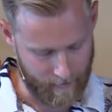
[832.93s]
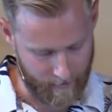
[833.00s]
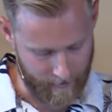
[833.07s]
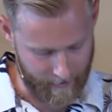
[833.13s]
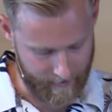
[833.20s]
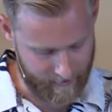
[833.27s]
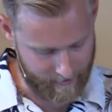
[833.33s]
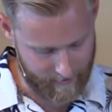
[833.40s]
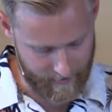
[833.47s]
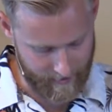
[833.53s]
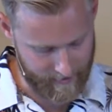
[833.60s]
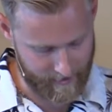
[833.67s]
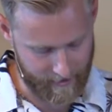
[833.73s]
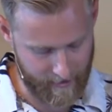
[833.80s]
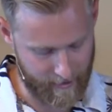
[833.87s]
it
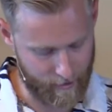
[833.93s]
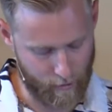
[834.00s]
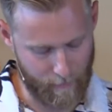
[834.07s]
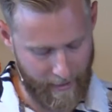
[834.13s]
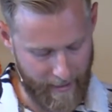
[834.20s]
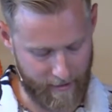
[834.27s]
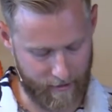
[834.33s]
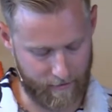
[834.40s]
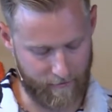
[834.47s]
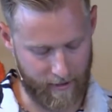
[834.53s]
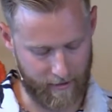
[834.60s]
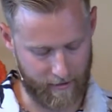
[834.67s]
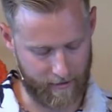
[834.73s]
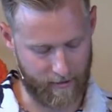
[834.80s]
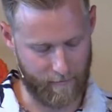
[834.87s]
says that he obeyed his
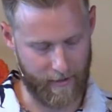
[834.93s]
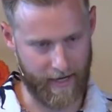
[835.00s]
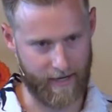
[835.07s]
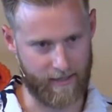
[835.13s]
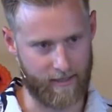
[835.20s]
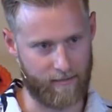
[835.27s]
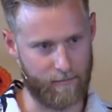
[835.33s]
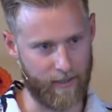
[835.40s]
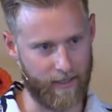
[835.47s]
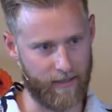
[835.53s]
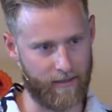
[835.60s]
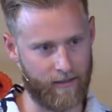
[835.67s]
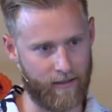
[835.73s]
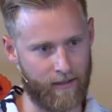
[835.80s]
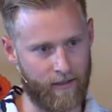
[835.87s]
father's commands. But
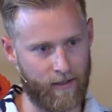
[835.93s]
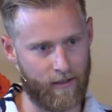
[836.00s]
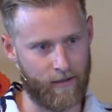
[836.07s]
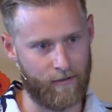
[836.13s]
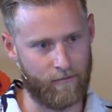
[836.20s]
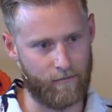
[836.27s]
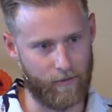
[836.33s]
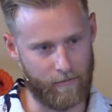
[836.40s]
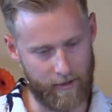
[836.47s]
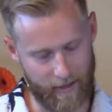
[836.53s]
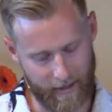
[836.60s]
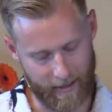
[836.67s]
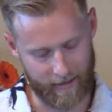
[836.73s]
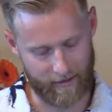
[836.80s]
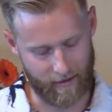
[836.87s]
when we
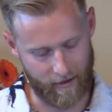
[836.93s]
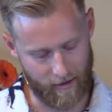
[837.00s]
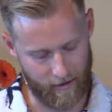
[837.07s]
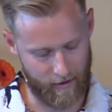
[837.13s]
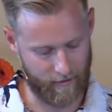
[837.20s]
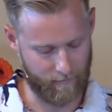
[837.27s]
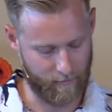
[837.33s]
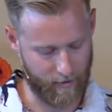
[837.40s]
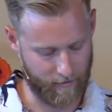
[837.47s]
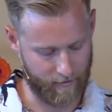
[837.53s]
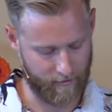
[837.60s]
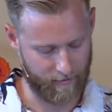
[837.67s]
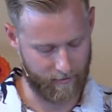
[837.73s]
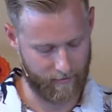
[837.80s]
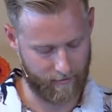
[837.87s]
look at the heart of
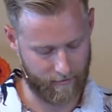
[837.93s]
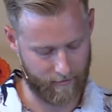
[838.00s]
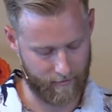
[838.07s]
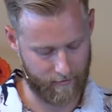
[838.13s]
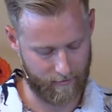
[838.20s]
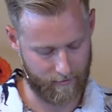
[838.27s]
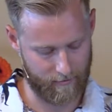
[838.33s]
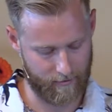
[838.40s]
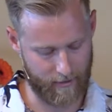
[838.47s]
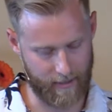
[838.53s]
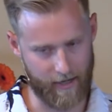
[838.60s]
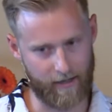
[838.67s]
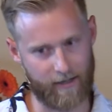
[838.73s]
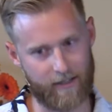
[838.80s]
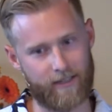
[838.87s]
both the
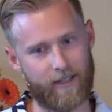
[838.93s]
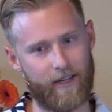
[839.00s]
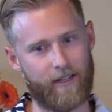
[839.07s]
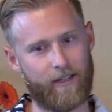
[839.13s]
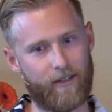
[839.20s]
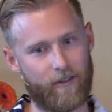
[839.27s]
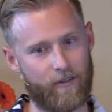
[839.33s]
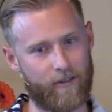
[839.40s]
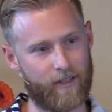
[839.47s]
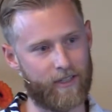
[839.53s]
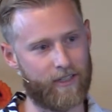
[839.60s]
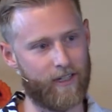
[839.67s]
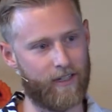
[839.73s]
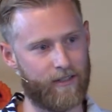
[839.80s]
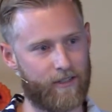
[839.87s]
younger son and the older
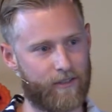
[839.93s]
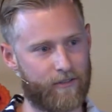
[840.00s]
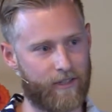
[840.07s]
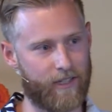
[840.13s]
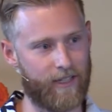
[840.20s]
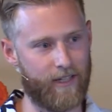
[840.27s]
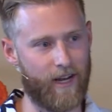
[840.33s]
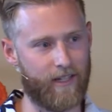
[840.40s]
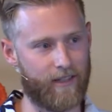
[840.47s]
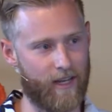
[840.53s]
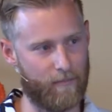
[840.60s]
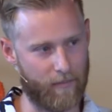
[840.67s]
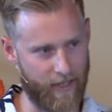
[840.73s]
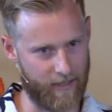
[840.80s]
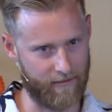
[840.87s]
son, there's really not
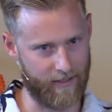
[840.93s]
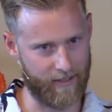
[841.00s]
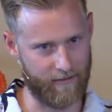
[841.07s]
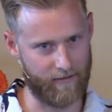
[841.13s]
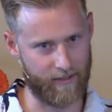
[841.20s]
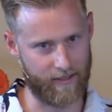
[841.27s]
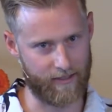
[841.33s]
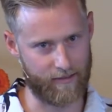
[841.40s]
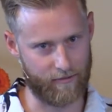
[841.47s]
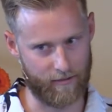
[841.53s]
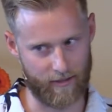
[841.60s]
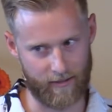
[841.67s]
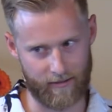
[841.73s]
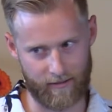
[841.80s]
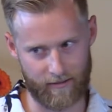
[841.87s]
that big of a difference,
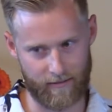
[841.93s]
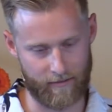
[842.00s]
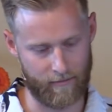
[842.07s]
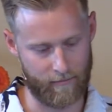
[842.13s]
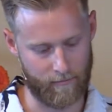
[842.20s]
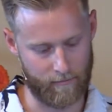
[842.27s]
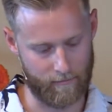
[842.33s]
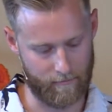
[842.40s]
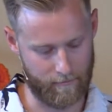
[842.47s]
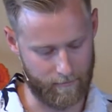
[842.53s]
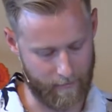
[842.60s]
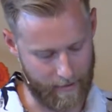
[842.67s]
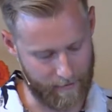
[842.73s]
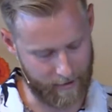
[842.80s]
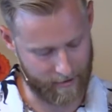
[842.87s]
or
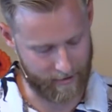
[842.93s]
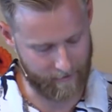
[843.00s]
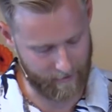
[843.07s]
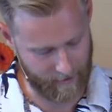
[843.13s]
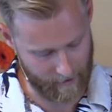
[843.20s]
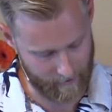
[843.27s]
maybe there's even no